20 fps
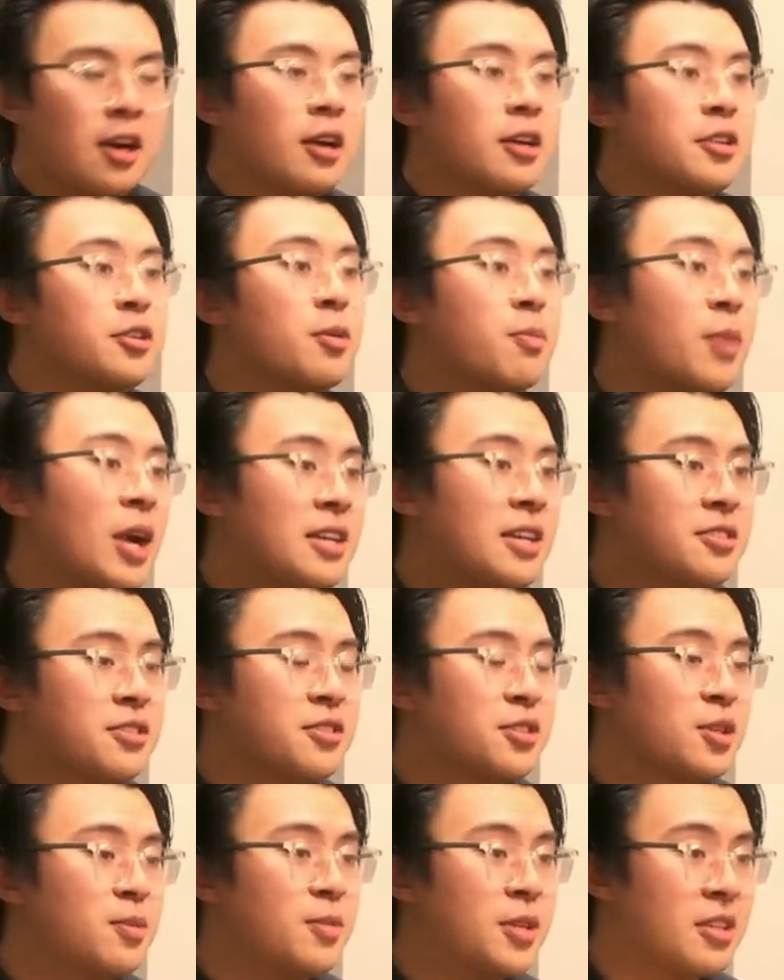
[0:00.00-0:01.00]
Your brass
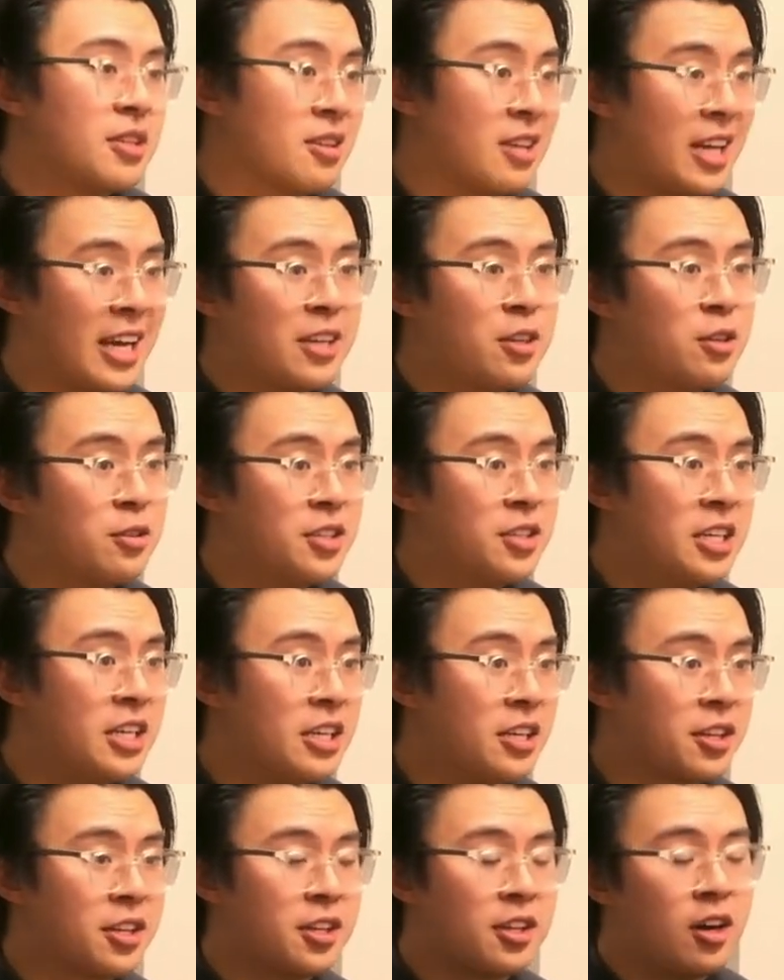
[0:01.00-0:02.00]
instrument, like your
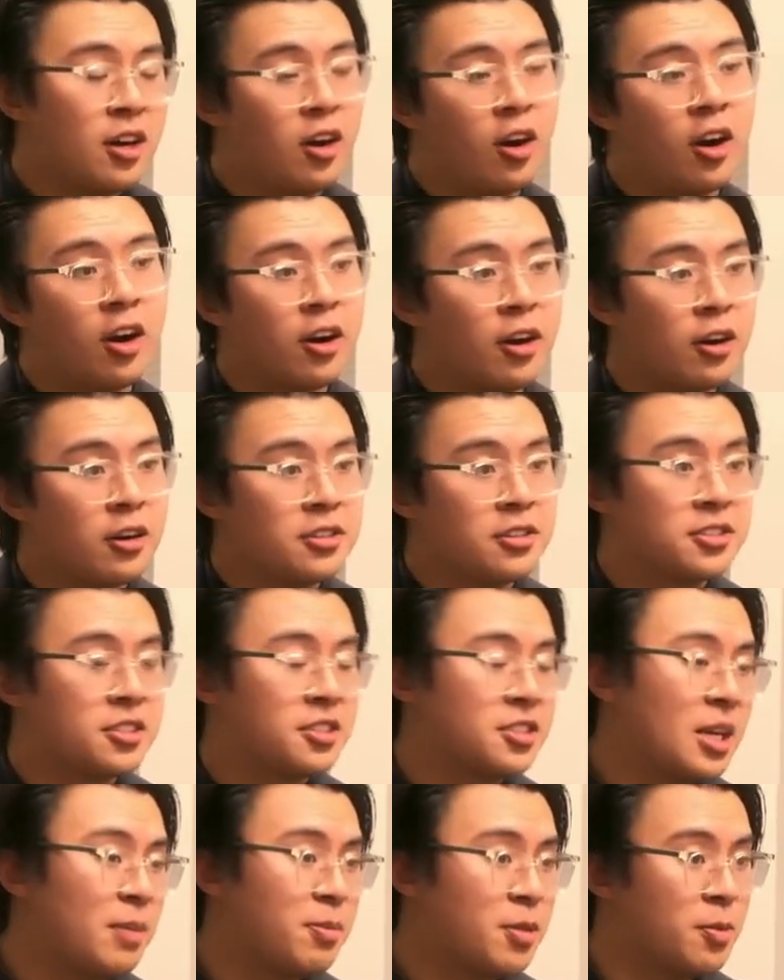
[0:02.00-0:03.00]
teeth, are
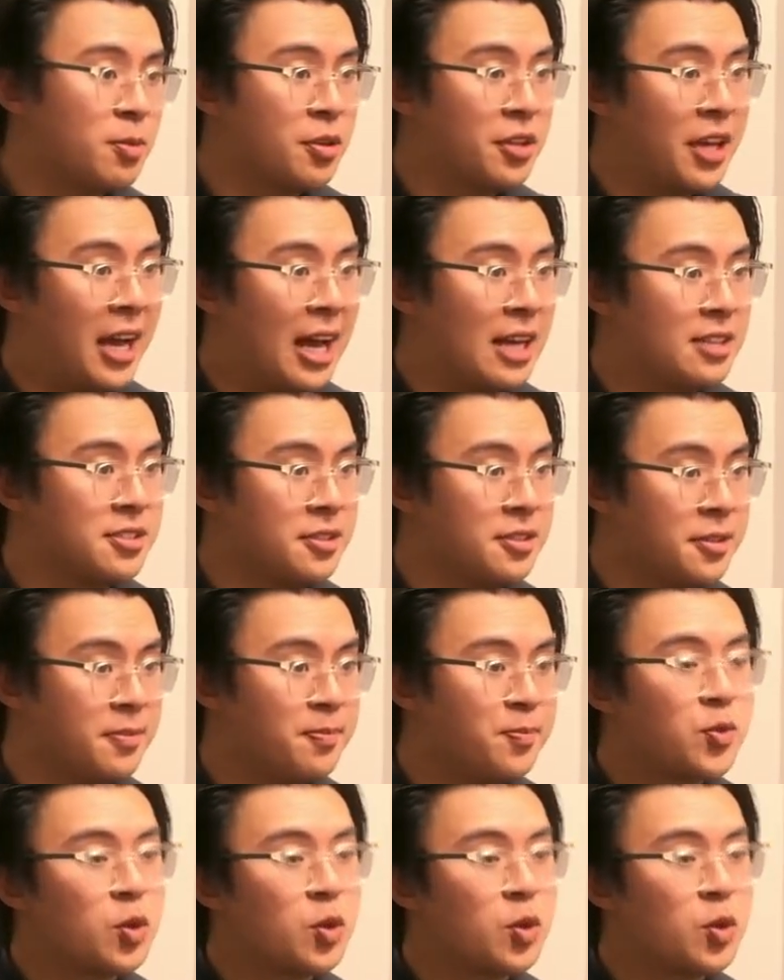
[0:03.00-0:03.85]
susceptible to acid.